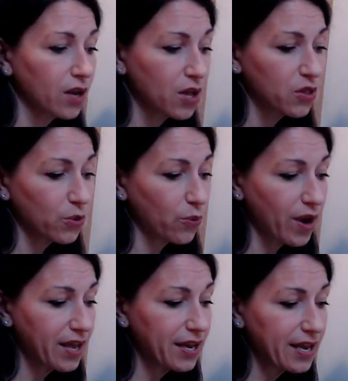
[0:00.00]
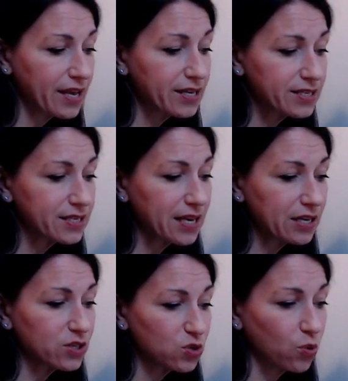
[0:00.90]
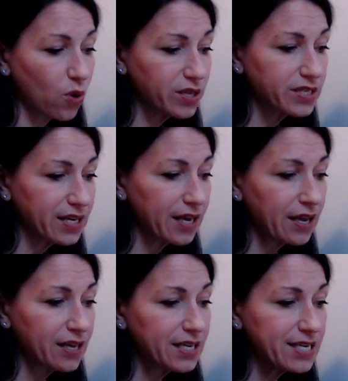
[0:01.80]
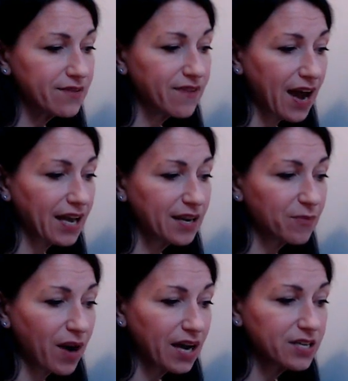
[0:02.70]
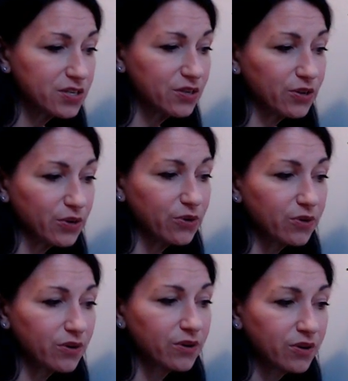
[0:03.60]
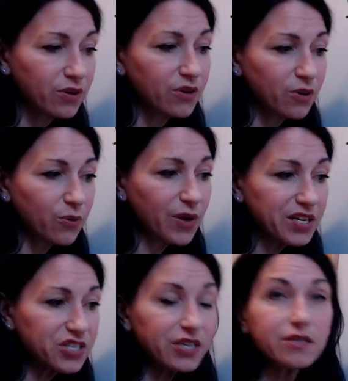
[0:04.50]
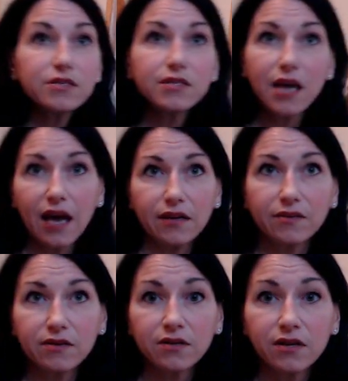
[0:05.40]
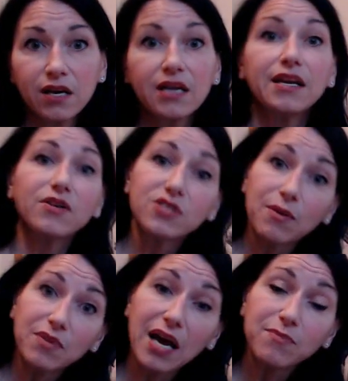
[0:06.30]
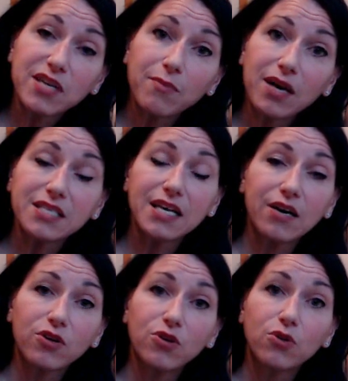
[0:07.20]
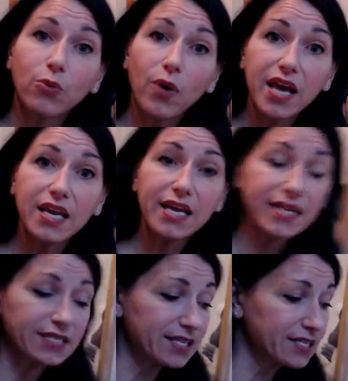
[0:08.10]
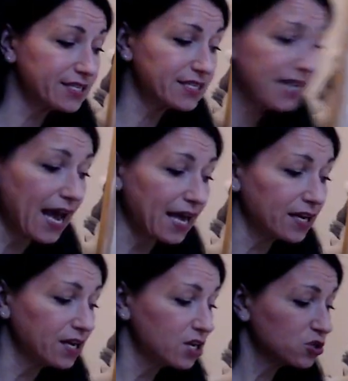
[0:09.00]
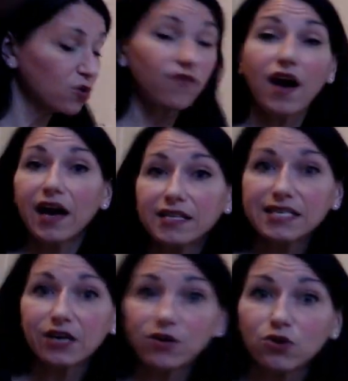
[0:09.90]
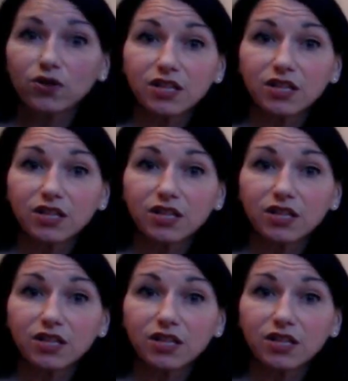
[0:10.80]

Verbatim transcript: the radius is 20 divided by 2, which is 10. Now sometimes I might tell you the radius instead. So if I tell you that